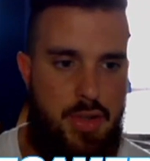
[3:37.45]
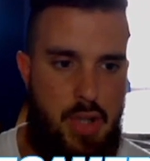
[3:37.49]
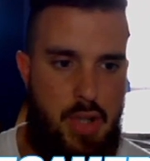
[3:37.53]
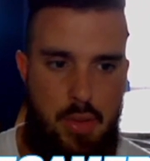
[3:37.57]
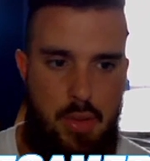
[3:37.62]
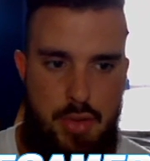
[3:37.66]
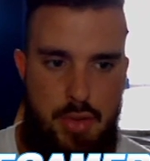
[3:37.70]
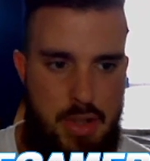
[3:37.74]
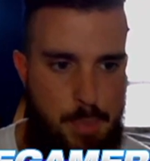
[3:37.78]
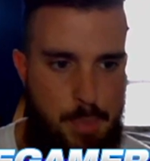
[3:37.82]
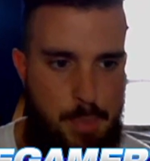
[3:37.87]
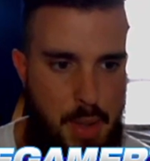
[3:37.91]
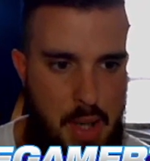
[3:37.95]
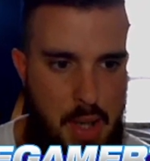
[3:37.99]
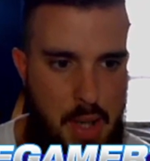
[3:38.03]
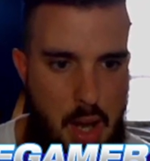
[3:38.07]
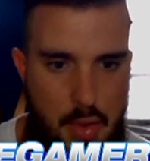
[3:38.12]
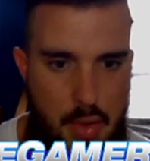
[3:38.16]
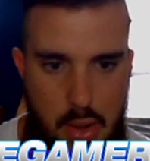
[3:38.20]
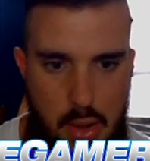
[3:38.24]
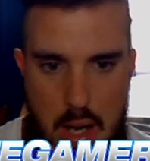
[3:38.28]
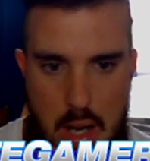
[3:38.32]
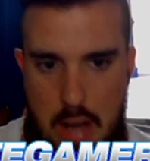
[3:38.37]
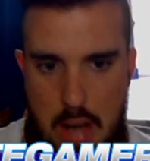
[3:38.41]
So just put it
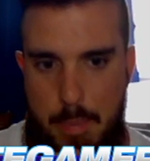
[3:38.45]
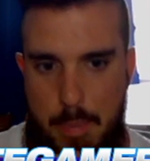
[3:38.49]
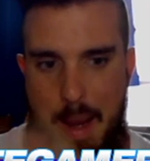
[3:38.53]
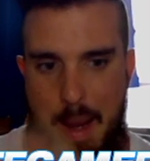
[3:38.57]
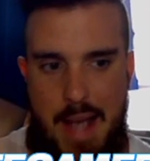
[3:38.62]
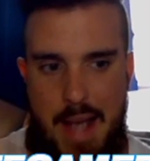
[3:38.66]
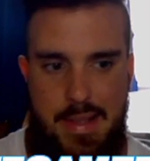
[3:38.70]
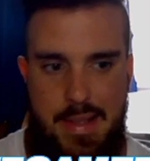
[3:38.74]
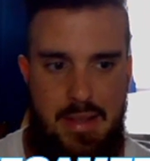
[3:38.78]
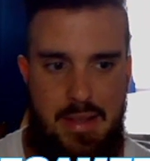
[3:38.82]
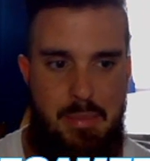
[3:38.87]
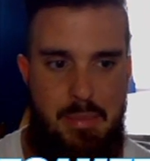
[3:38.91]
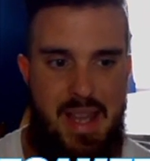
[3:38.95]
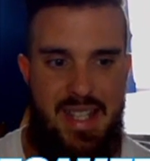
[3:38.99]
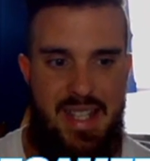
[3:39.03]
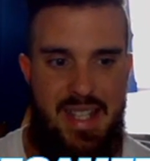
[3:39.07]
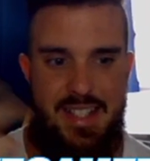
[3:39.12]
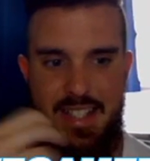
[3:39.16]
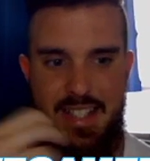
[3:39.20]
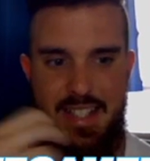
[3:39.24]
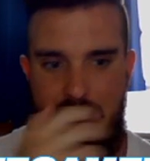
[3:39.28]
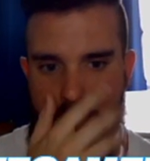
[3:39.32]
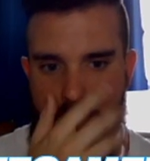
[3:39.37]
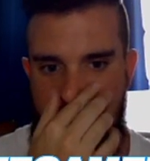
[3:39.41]
on the long pass and make
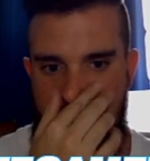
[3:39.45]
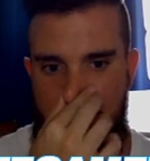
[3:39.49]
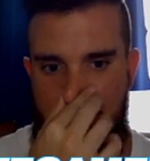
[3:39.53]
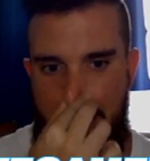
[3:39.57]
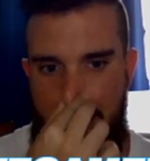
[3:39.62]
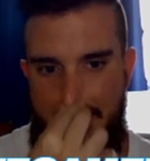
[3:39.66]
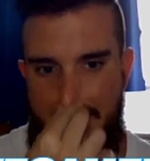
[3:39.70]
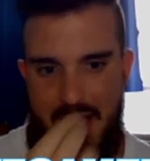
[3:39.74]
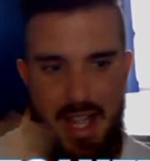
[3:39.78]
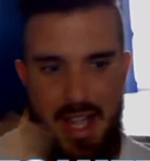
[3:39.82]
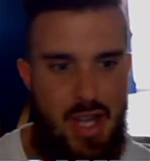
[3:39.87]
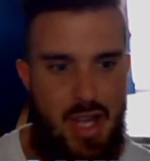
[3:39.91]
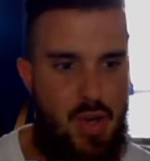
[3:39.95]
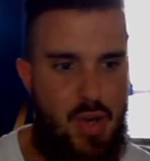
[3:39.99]
it 70.